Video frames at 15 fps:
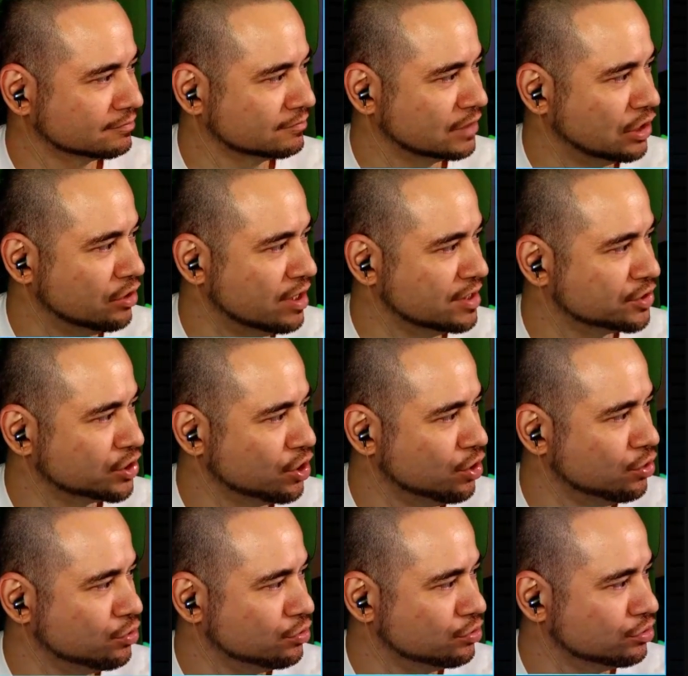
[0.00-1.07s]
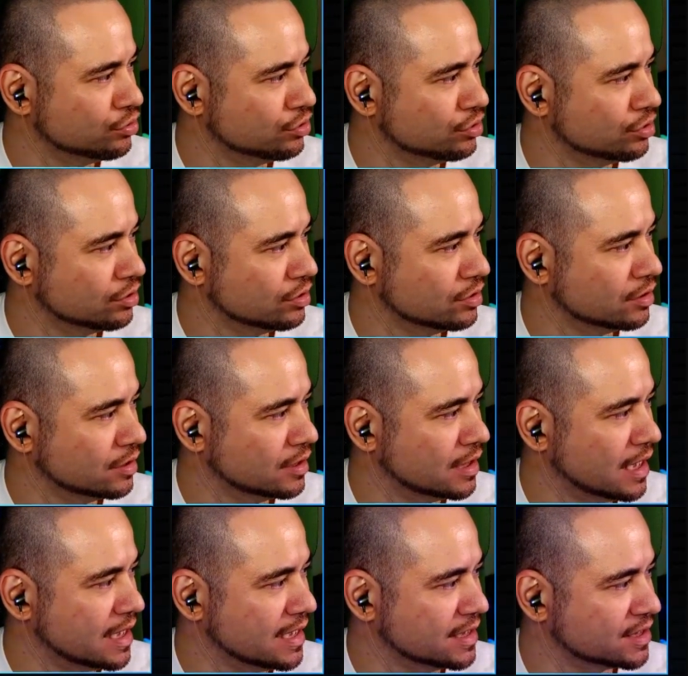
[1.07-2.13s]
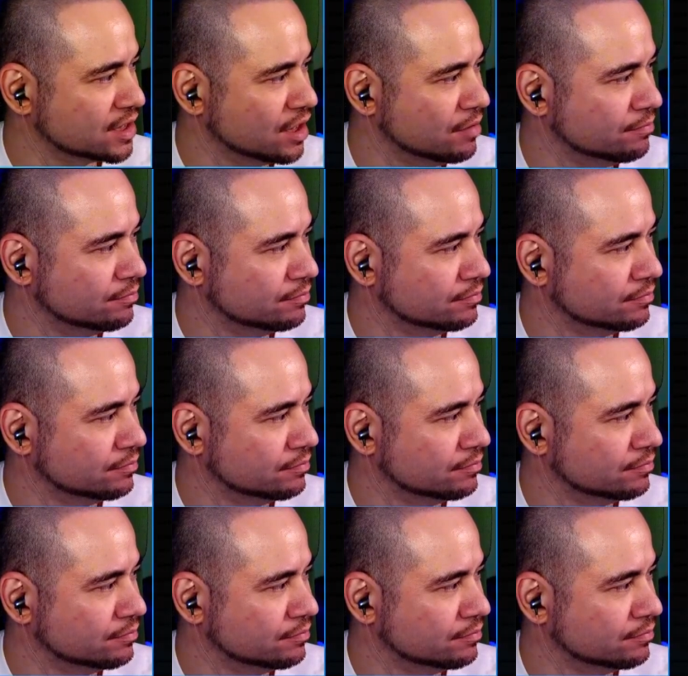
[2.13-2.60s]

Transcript: Alright, so adding some,